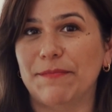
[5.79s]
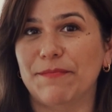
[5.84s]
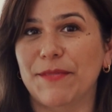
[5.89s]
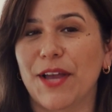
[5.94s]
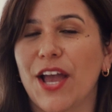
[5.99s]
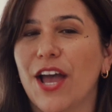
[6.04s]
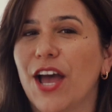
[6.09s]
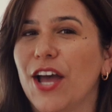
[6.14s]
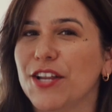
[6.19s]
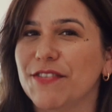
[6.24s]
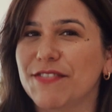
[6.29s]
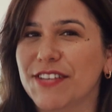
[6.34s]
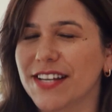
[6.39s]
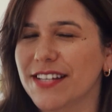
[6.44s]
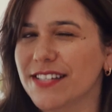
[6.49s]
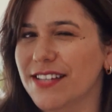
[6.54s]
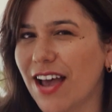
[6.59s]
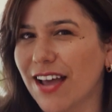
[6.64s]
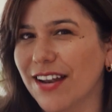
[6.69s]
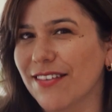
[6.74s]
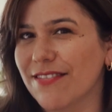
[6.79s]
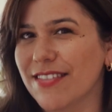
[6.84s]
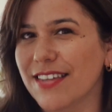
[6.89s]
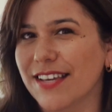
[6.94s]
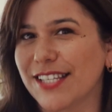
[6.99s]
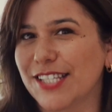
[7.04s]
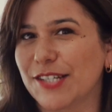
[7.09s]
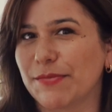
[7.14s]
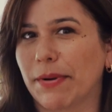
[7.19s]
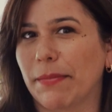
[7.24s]
and you've done a ton of
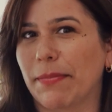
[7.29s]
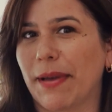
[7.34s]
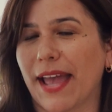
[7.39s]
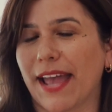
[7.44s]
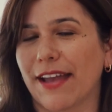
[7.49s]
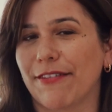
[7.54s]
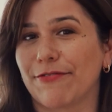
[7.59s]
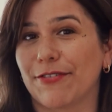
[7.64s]
things to prepare,